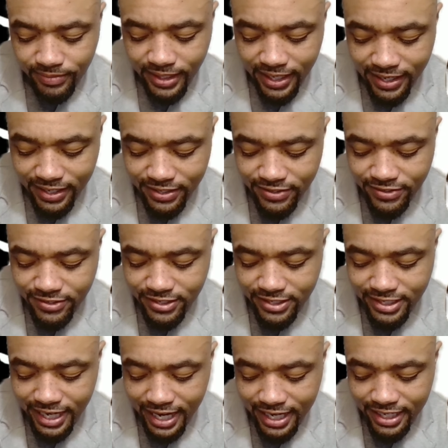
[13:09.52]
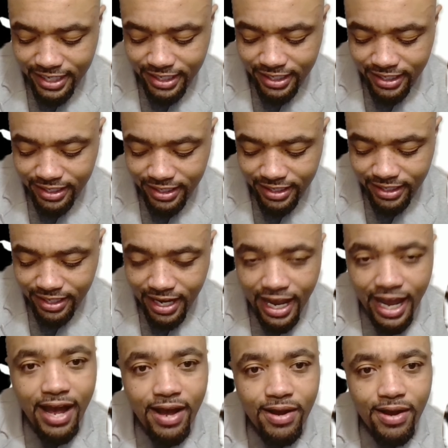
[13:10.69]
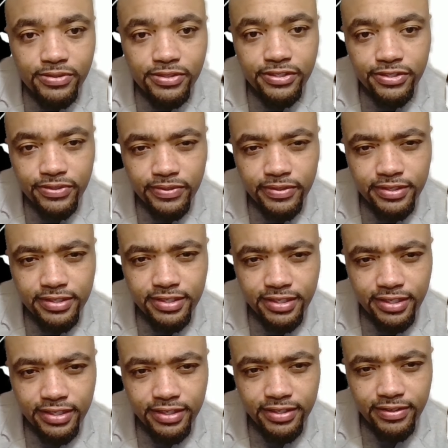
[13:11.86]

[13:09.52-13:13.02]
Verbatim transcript: understanding how to do this thing,